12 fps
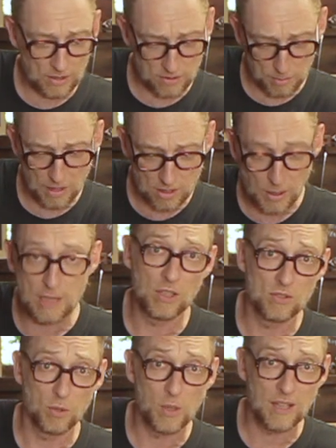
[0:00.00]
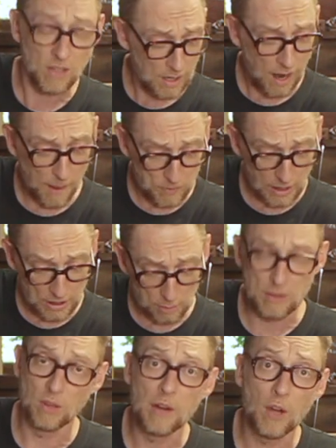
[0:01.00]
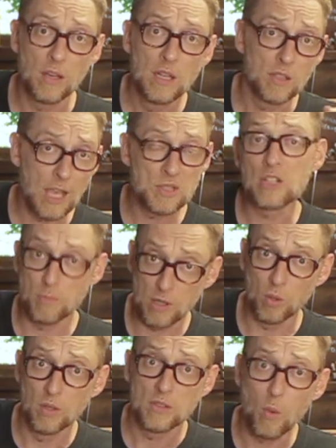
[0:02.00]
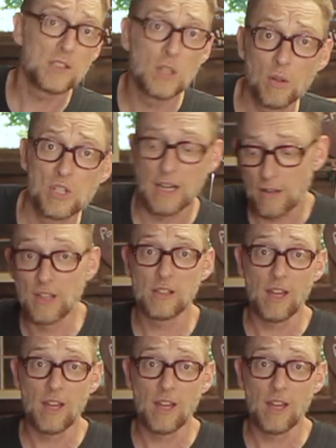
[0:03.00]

I think I was trying to sell them then or something. Now, here's my old voiceover with some